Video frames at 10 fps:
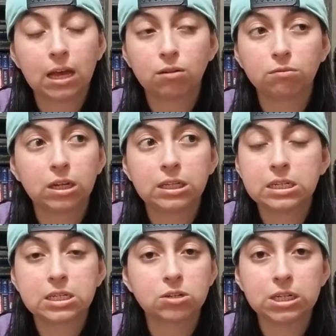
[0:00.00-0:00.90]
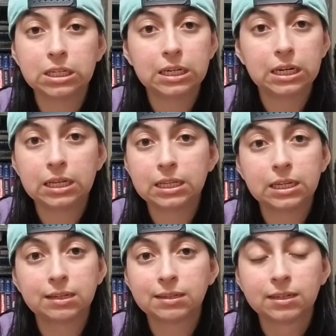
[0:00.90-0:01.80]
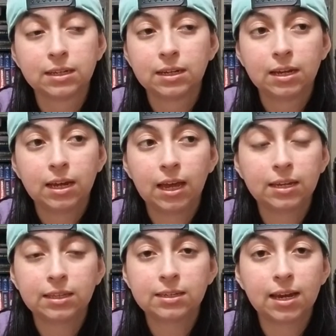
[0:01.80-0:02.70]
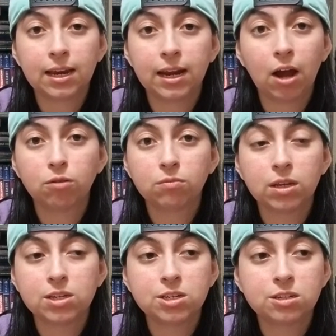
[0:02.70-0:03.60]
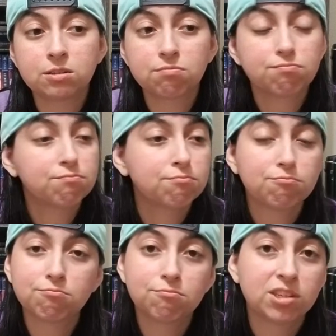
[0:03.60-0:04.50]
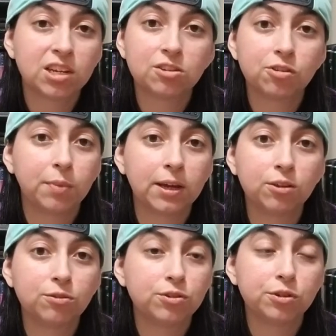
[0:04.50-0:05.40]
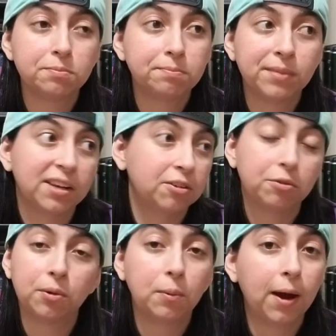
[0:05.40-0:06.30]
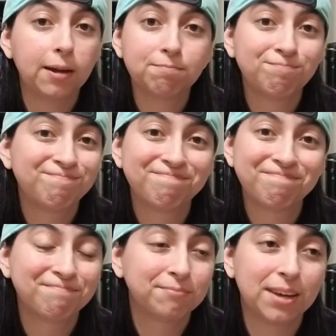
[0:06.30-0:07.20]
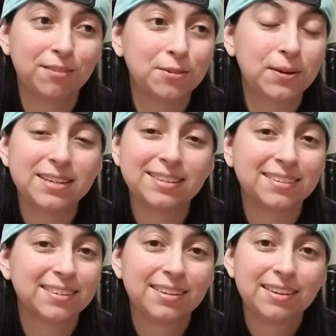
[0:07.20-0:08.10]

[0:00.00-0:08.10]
I don't unlist or delete anything. Anything taken out is censored by YouTube, and I don't know why. I have no idea.